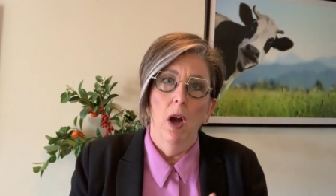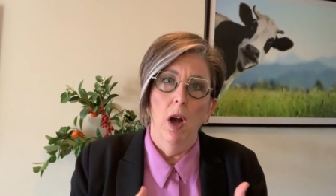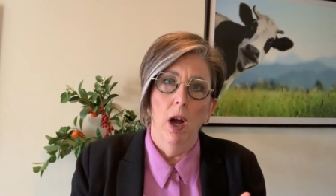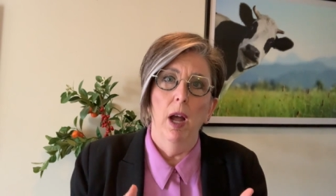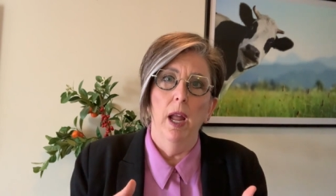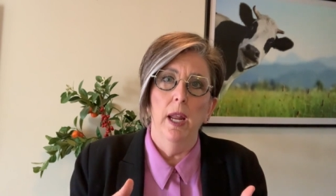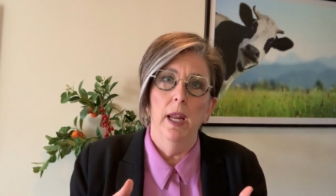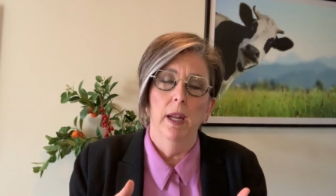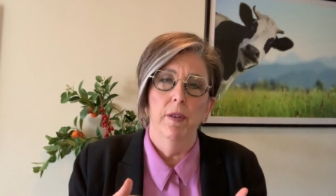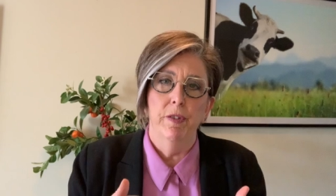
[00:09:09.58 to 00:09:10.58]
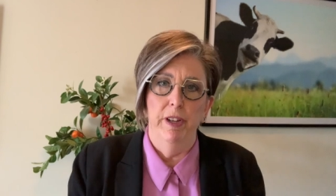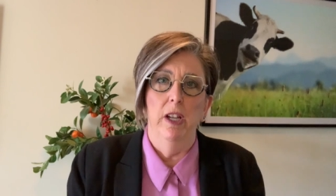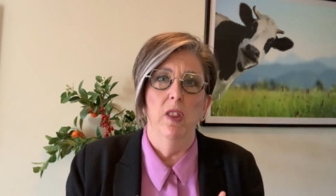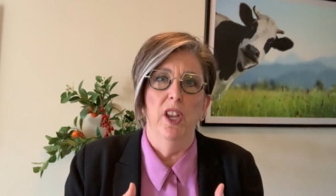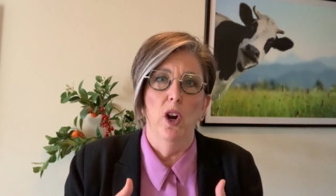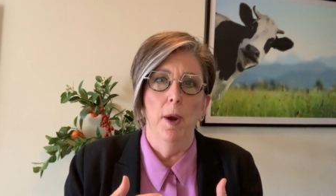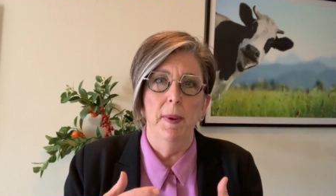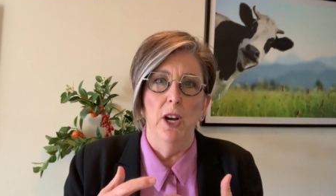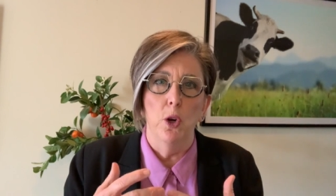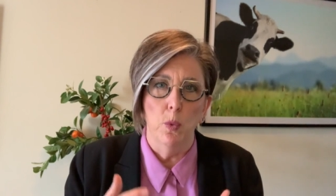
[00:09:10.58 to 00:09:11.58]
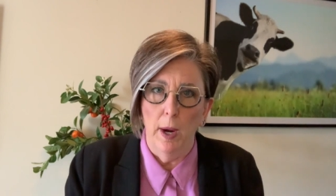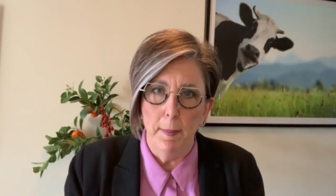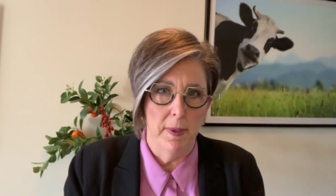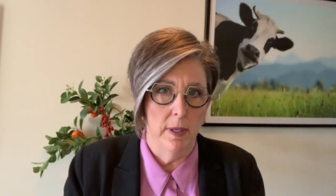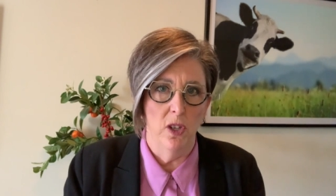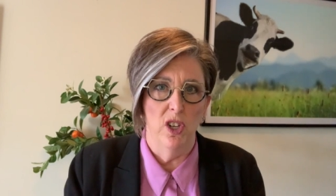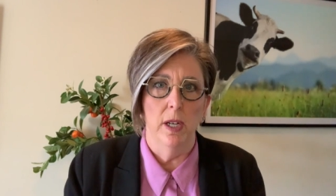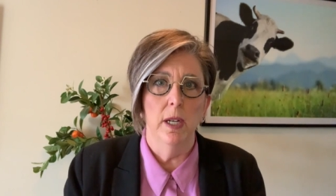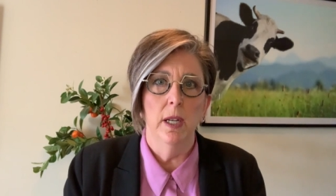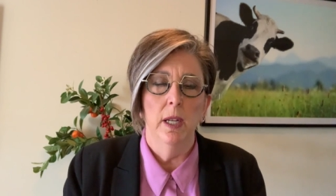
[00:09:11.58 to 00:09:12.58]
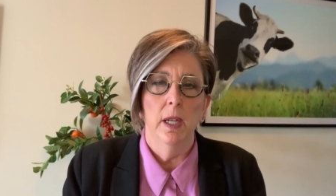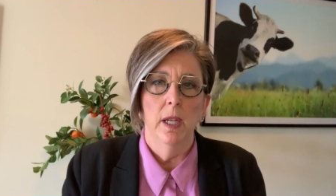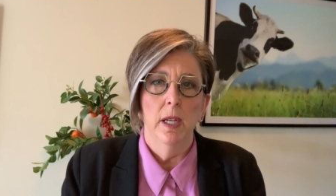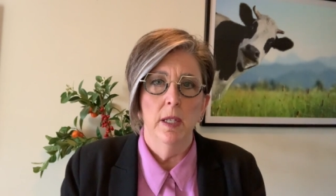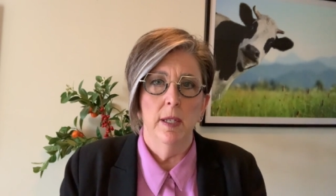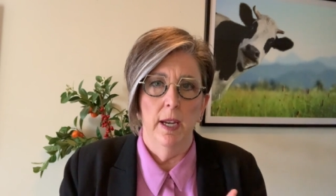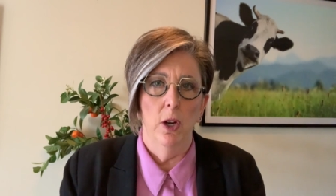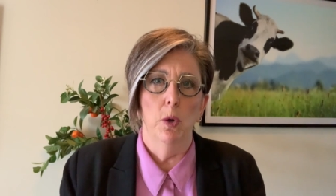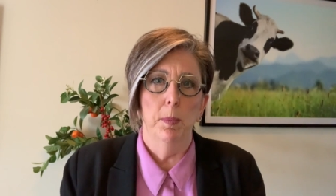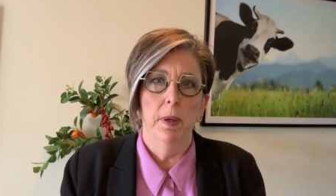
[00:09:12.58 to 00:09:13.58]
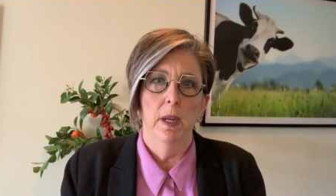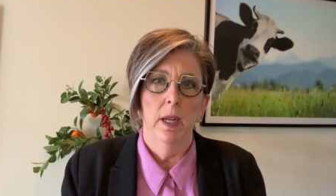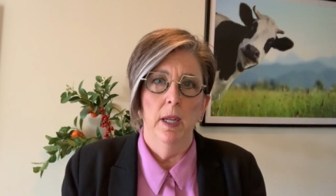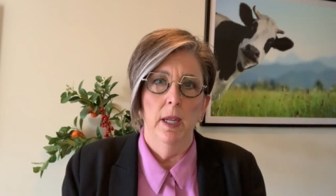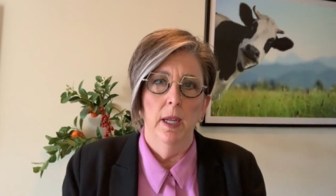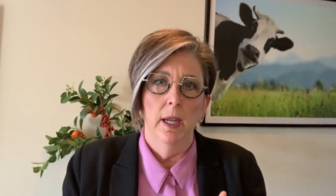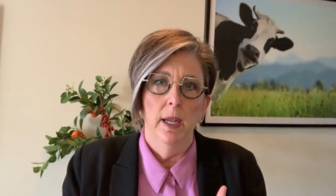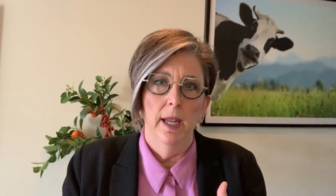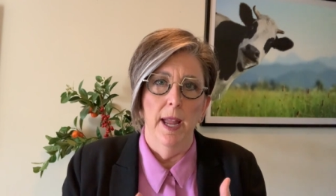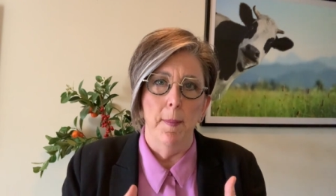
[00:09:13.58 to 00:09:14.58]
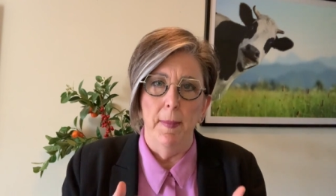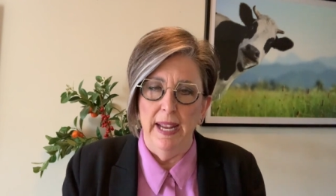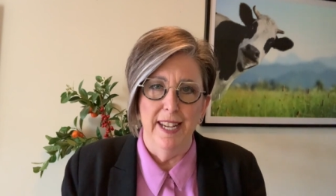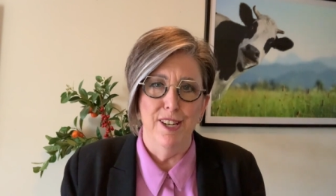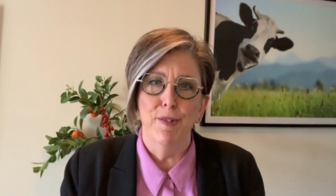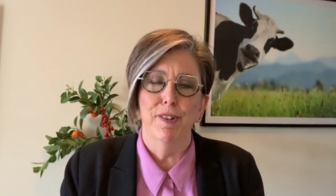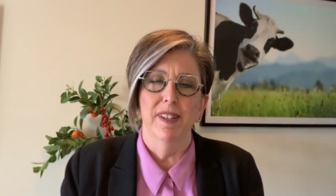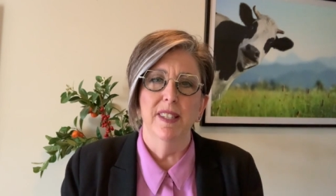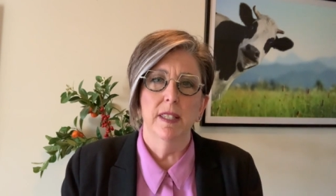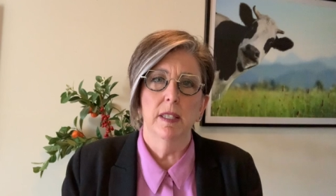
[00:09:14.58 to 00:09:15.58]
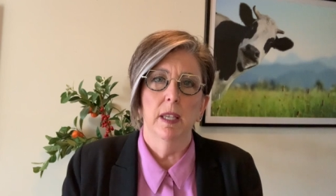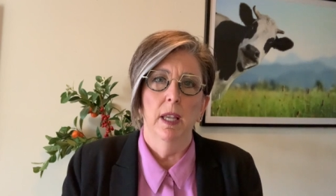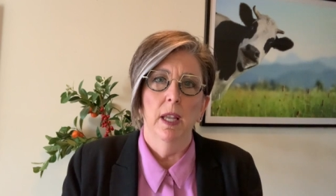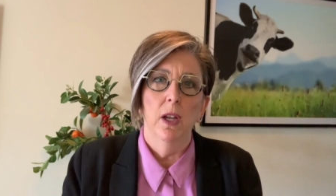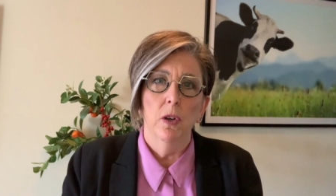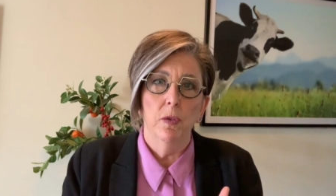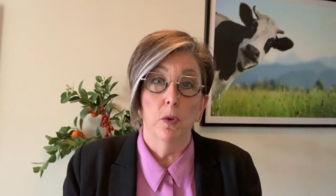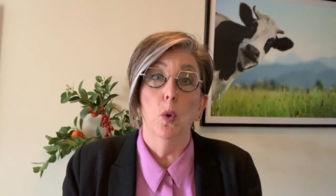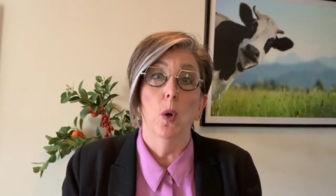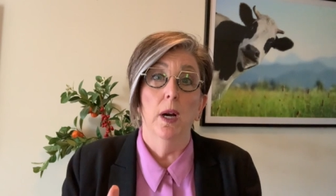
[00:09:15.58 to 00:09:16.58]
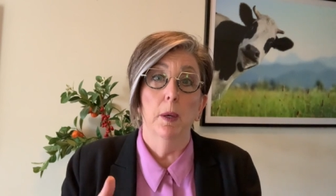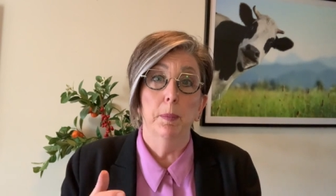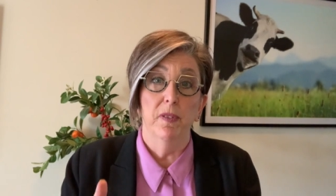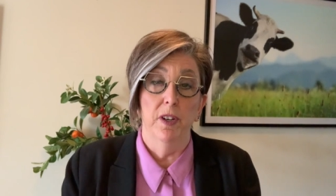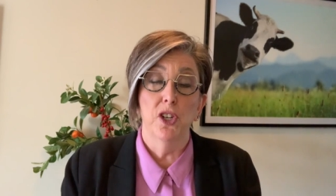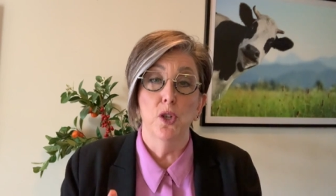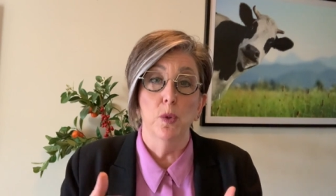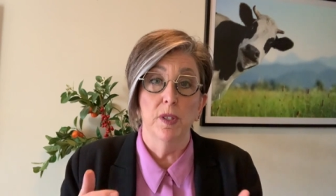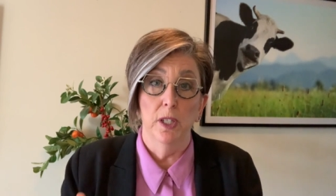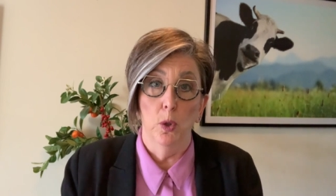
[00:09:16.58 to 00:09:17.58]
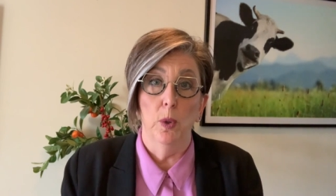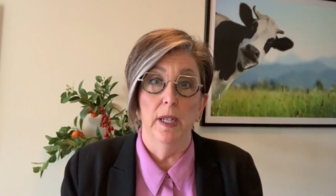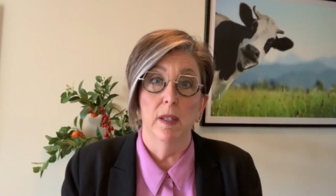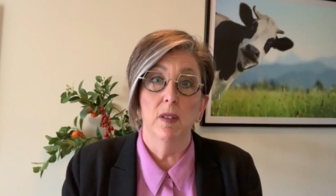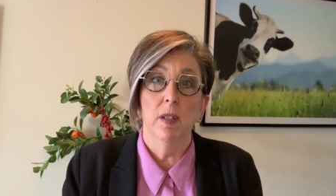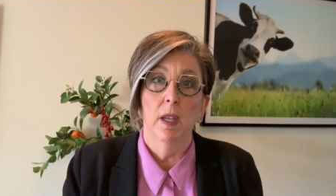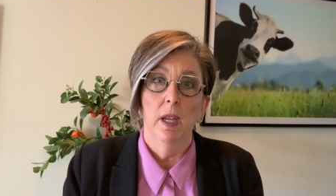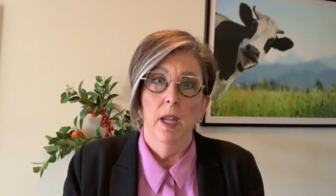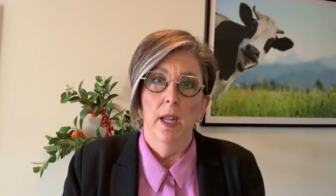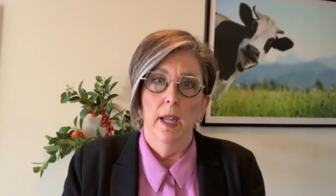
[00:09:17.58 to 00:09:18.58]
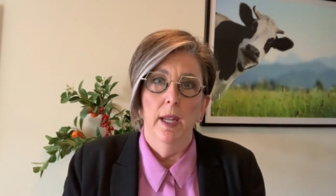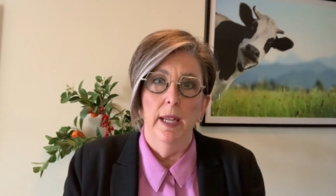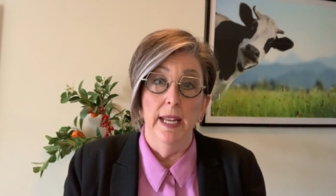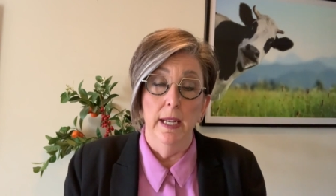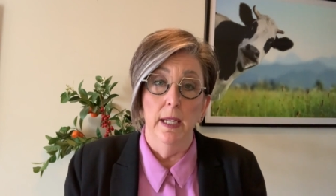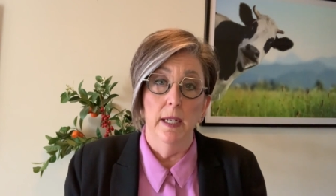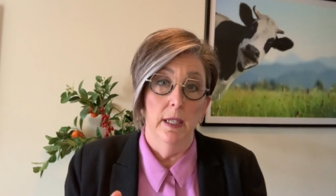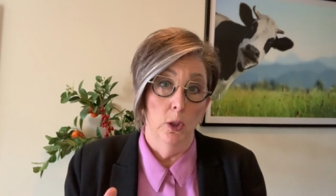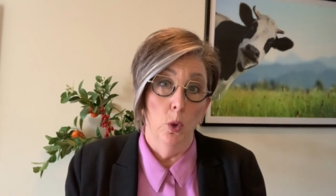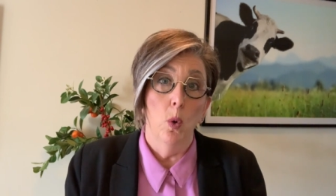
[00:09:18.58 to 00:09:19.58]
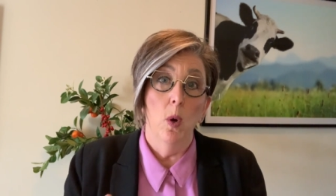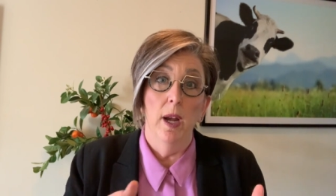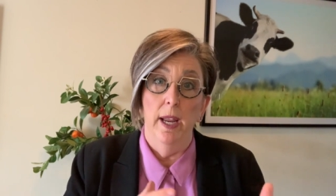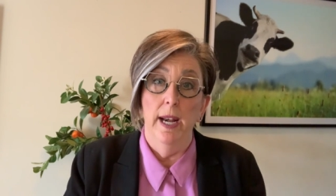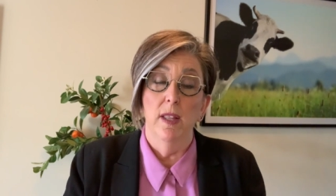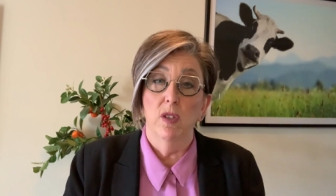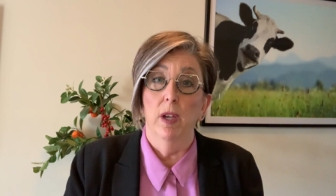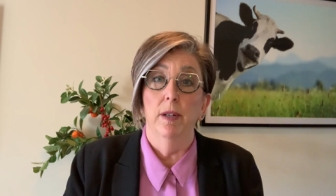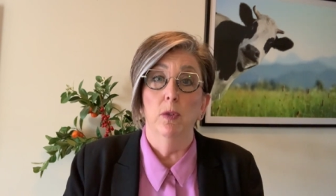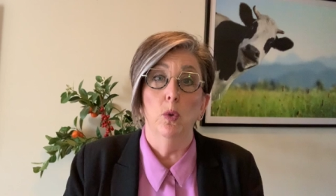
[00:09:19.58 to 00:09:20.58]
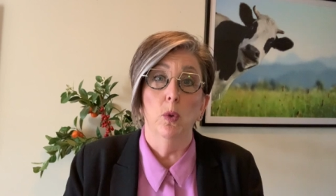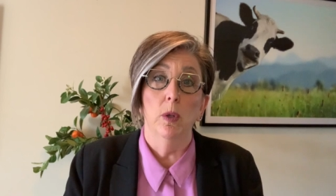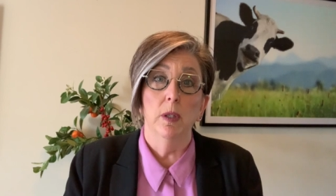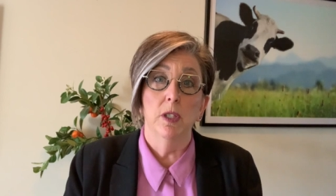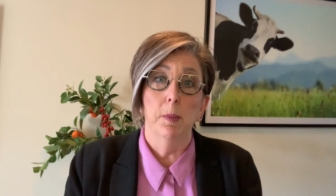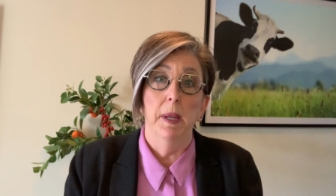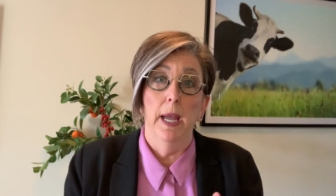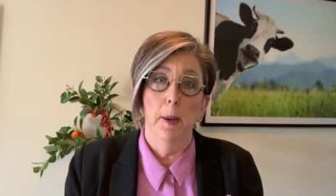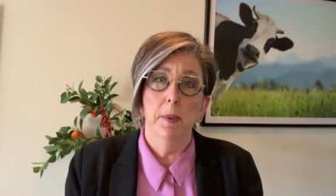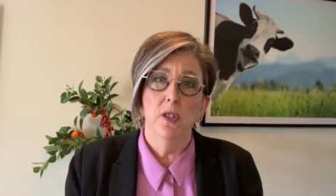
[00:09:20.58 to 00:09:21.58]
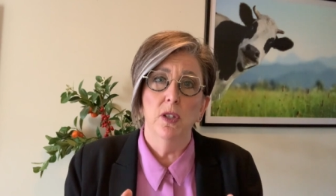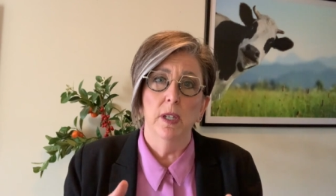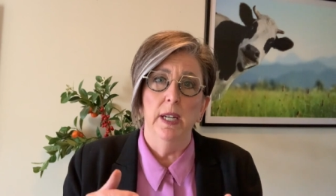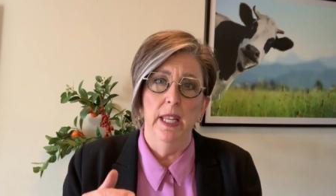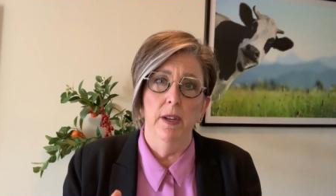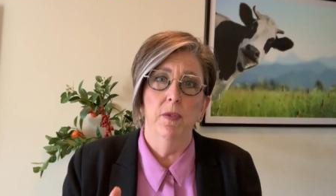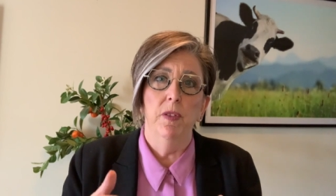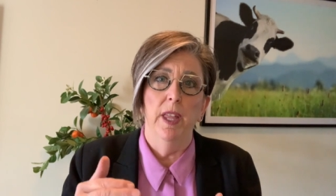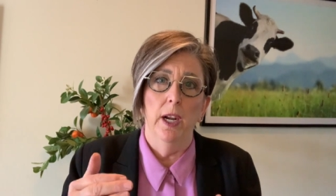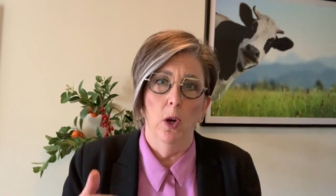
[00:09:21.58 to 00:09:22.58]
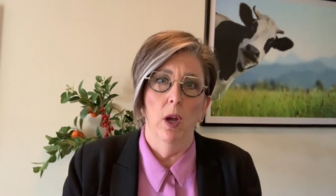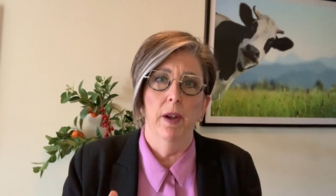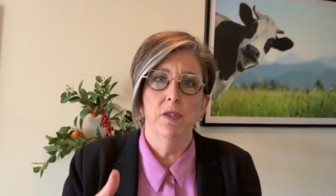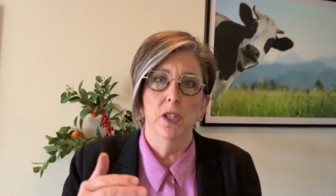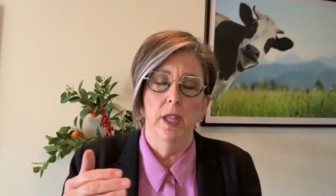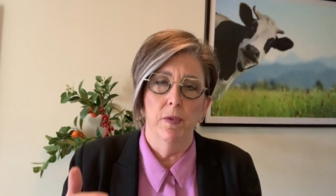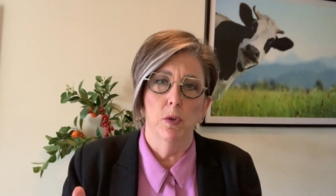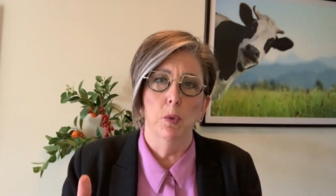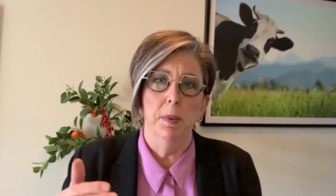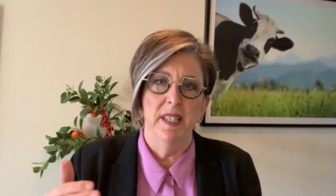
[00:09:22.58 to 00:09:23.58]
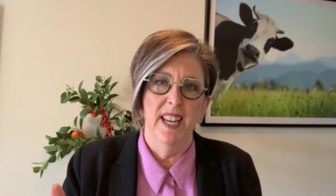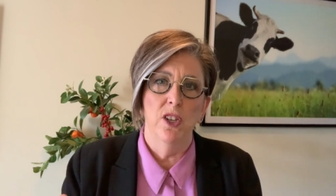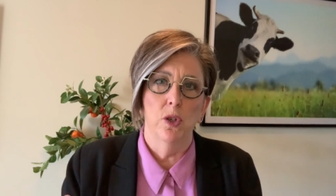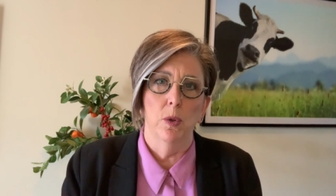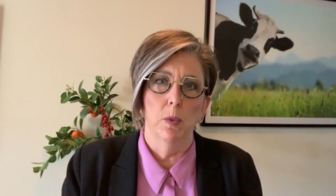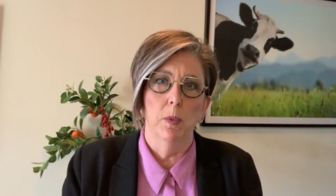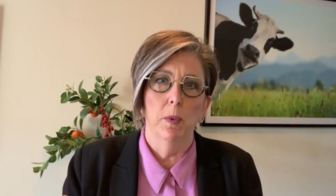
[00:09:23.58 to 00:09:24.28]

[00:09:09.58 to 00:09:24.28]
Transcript: I feel that I'm in a great position to help and make a difference for professionals and lawyers in law and outside of law to be able to live their life to their full potential.